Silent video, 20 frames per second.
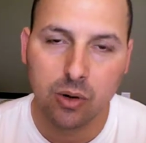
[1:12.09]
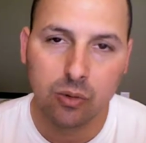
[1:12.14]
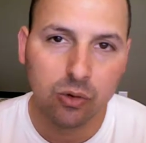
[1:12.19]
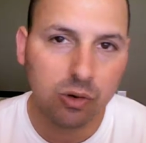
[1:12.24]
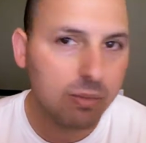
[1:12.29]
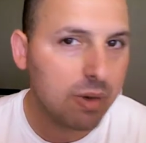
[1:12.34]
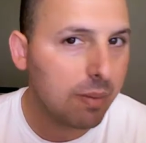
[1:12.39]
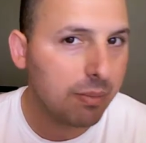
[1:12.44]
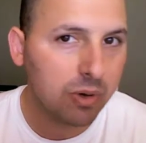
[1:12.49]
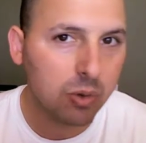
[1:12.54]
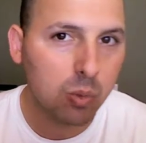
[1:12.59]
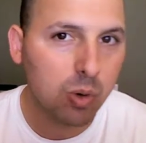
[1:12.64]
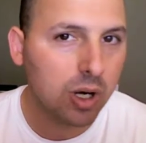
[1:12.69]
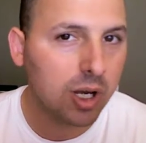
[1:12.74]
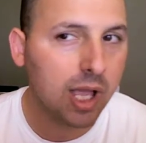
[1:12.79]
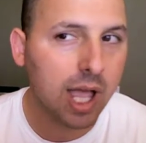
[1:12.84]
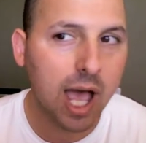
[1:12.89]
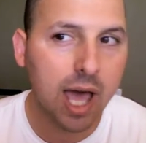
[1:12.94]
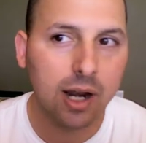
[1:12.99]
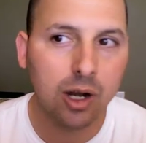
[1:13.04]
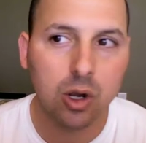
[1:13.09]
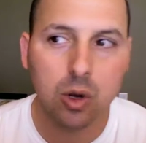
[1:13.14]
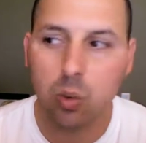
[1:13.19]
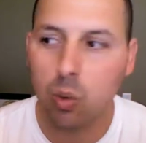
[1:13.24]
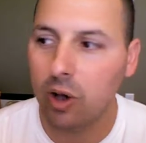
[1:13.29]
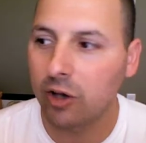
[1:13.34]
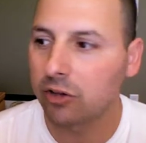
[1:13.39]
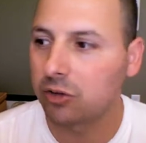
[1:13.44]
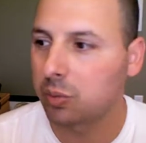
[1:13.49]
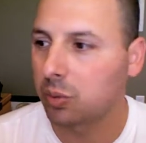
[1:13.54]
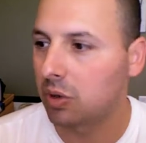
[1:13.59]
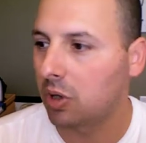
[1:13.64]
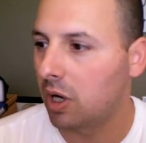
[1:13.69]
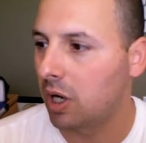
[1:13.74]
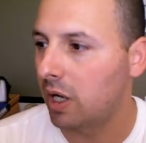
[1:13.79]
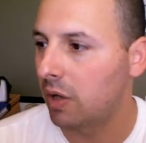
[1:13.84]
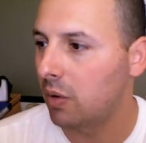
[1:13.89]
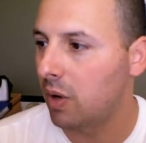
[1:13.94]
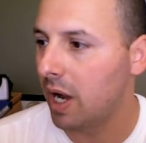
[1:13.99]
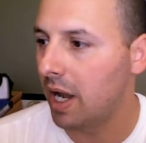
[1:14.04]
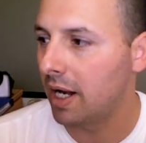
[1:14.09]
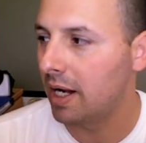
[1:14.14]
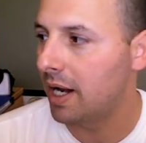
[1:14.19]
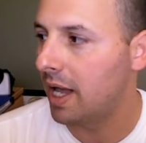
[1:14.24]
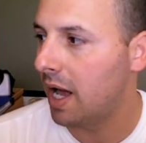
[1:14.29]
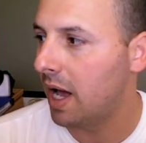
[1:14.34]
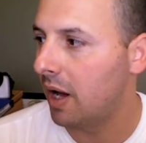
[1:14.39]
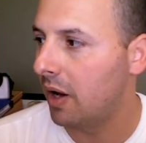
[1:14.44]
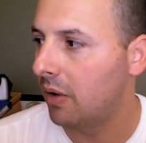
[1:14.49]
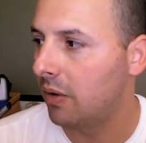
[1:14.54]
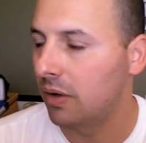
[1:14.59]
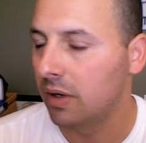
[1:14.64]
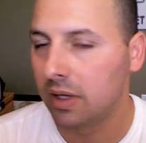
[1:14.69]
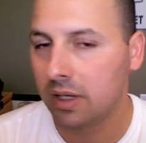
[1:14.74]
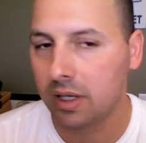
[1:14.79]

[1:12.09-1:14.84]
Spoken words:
Remember what kind of quest we're on right now.